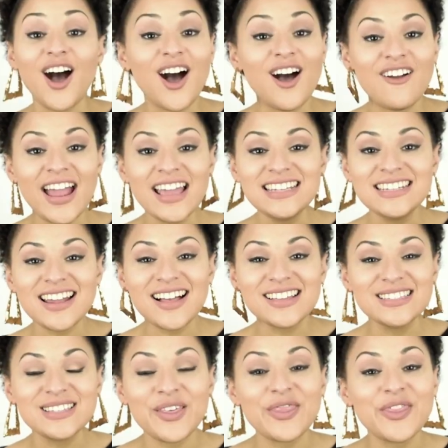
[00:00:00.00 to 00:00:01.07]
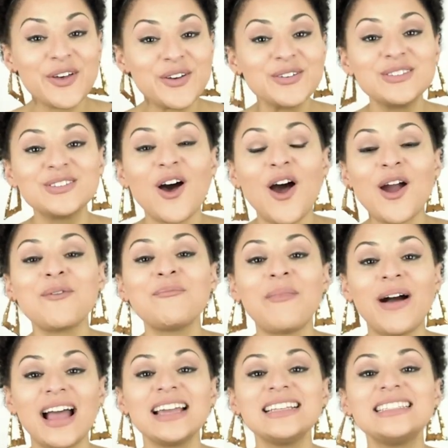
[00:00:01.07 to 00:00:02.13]
All right, y'all, so those are
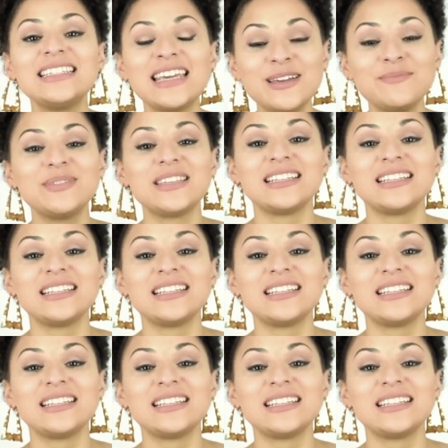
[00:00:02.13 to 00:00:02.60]
my tips